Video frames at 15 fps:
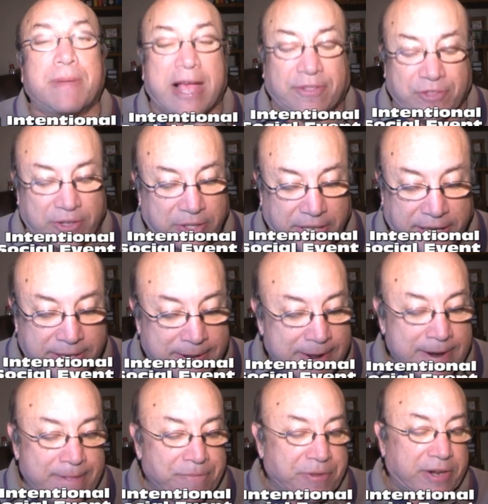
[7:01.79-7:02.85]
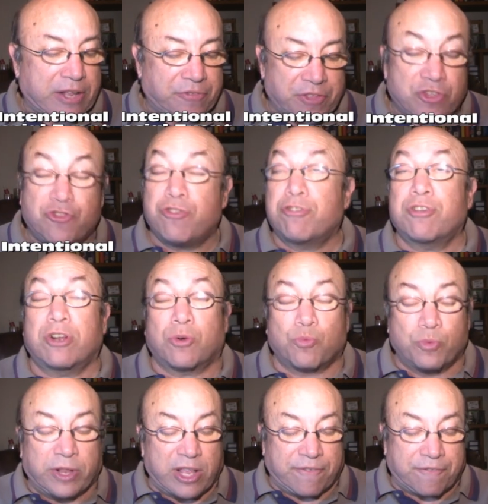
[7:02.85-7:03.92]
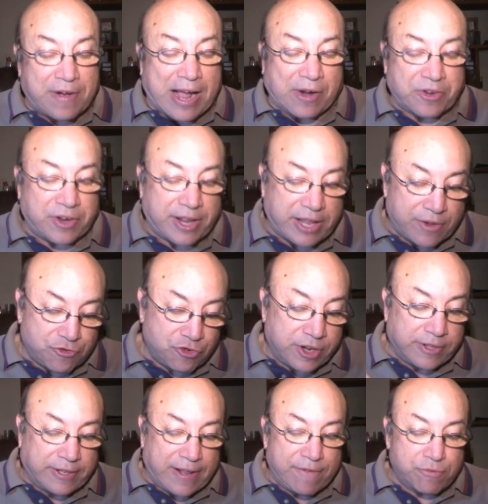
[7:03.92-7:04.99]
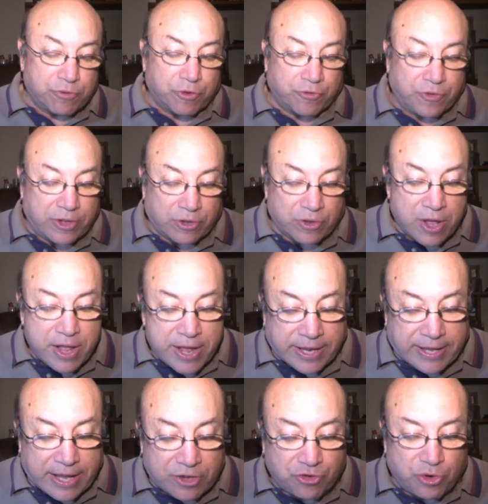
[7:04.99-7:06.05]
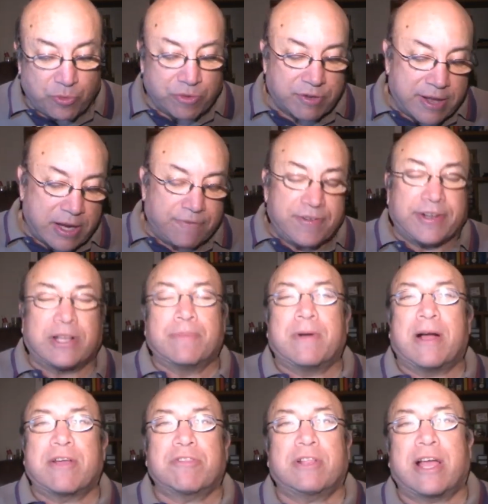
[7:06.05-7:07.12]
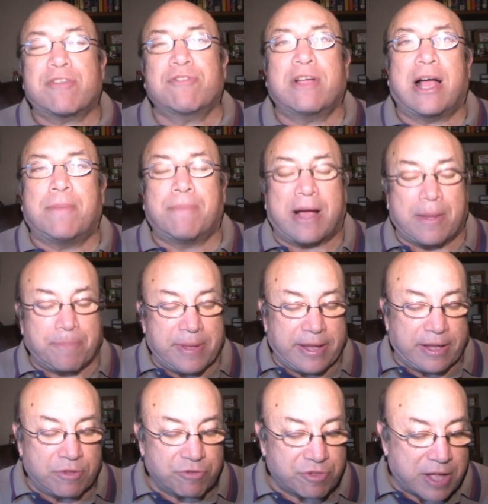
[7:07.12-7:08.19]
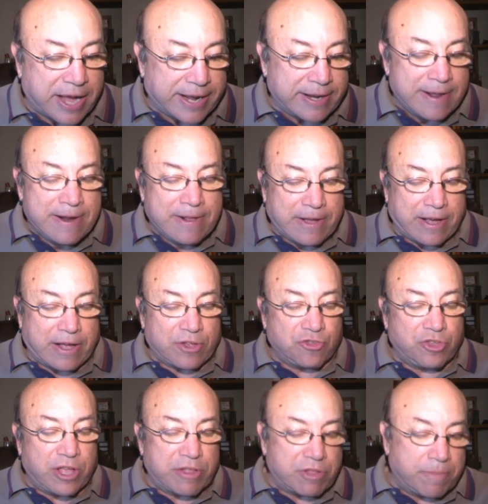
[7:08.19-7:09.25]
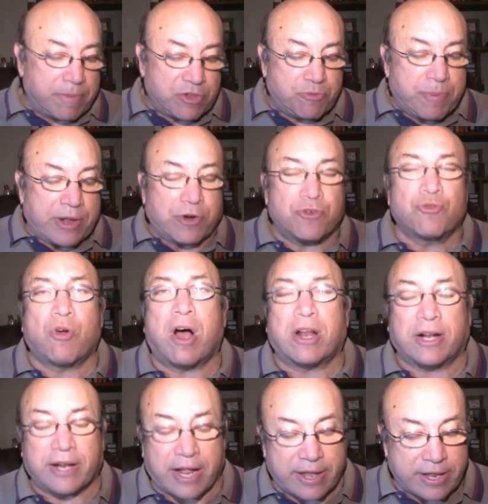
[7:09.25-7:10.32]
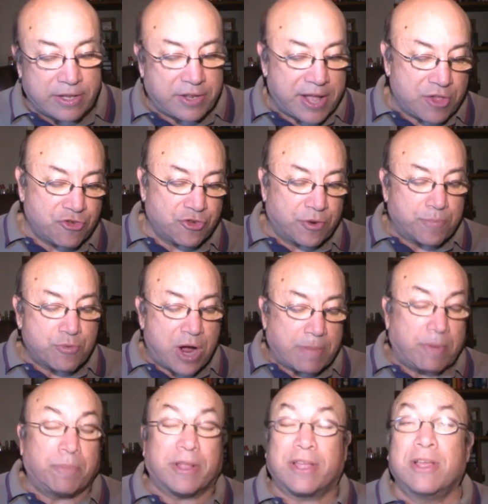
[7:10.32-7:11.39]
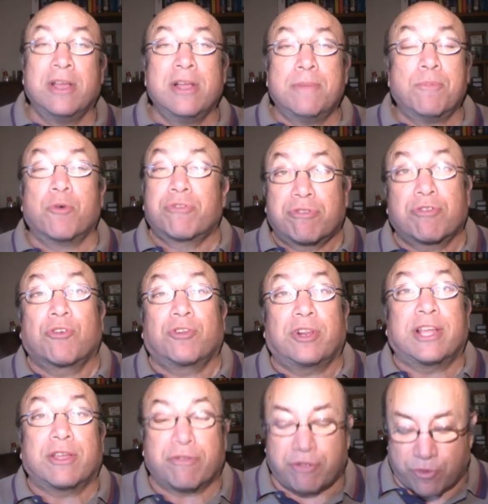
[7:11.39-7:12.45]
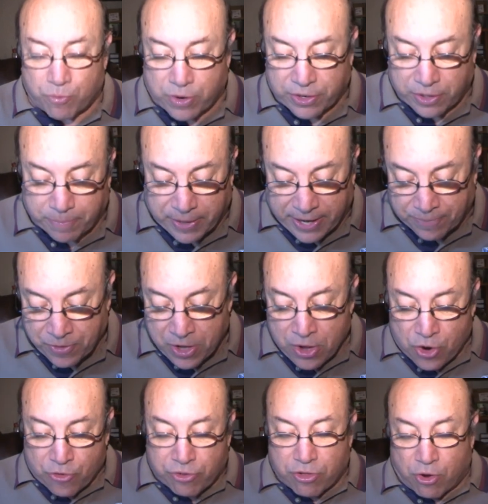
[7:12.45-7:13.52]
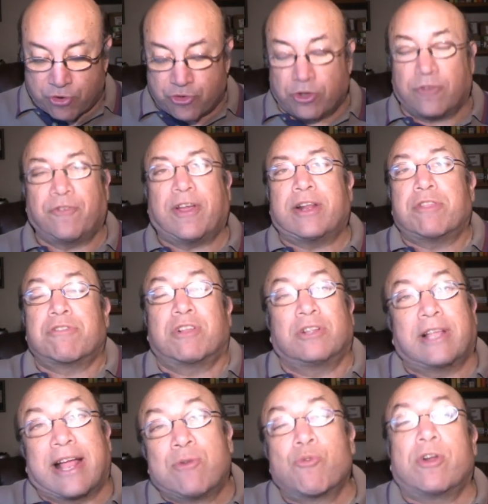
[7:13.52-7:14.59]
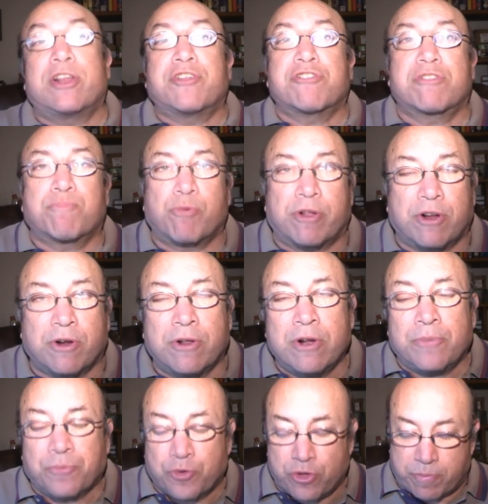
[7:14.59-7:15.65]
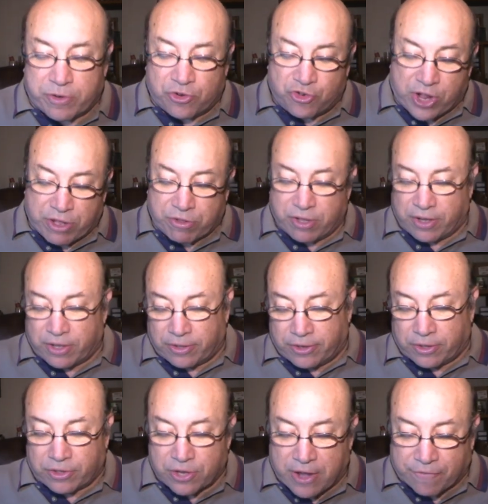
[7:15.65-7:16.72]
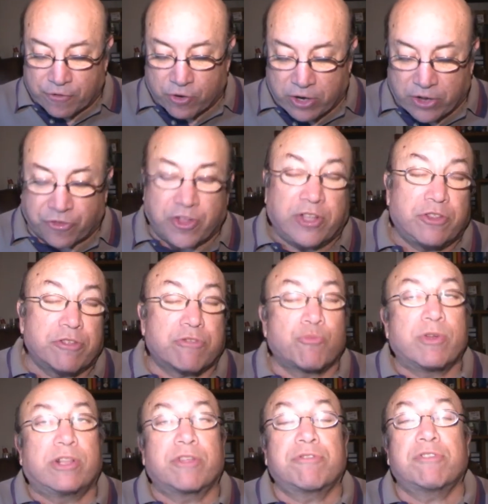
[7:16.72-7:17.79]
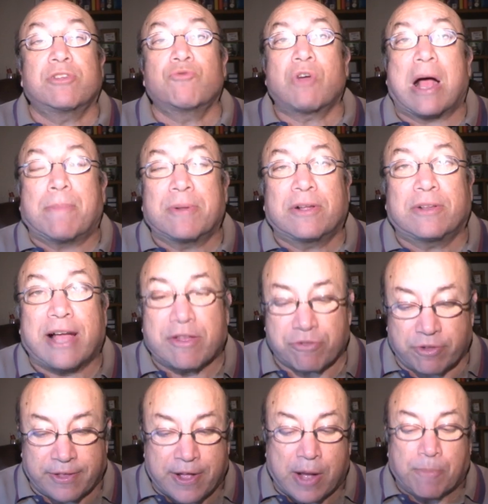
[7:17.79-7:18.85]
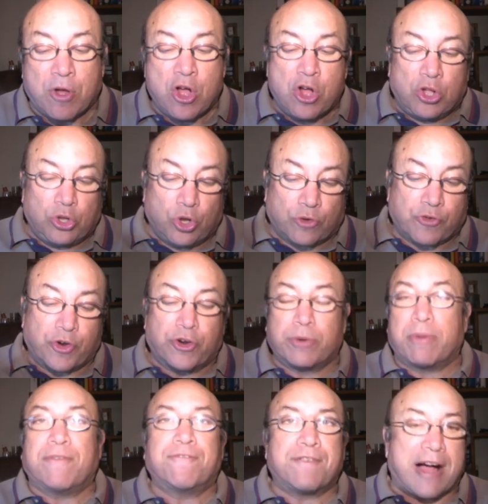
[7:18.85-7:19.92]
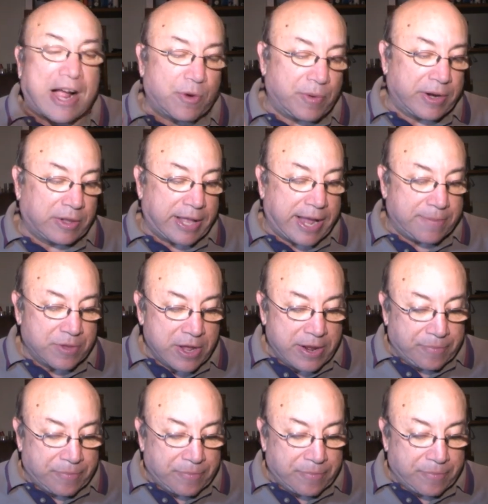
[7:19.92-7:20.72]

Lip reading: make the lead, and I think she's going to really fire today if she leaves with her field. Again, she was kind of victimized last time by being inside. She has a much better draw today. Intentional probably, most certainly, is the one to beat. Social event is a late-running sprinter who's been chasing a little tougher. I think this realistic drop in class will help. Look for her to be firing late.